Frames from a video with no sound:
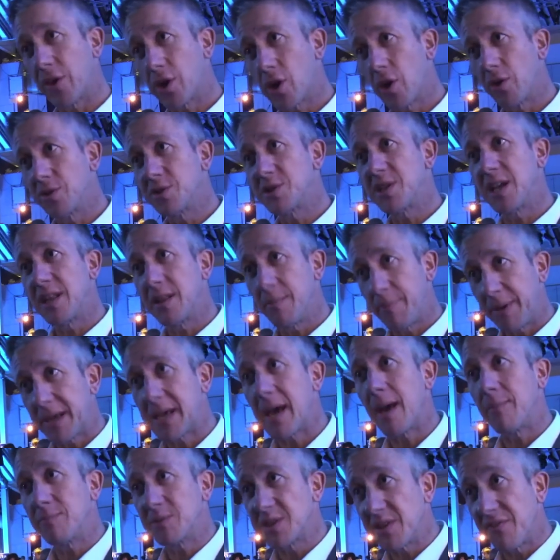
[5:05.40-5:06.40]
the content that
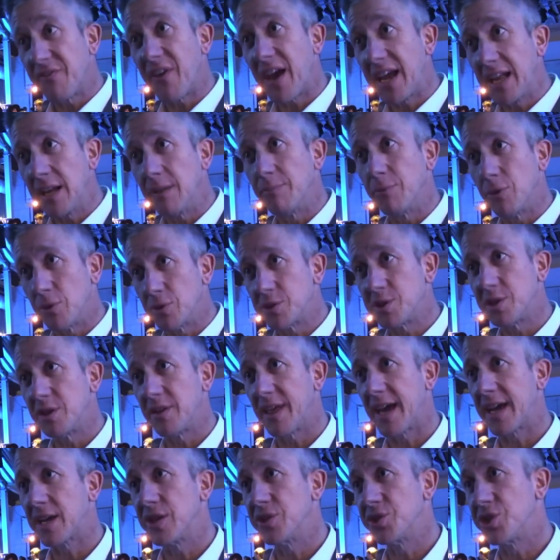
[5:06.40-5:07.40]
becomes available to
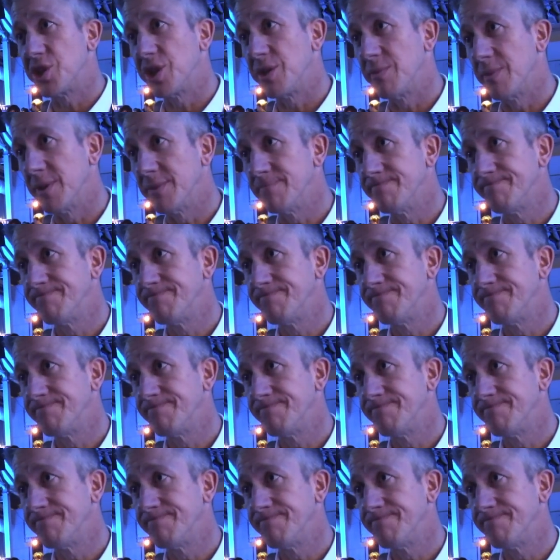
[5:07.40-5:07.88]
that consumer.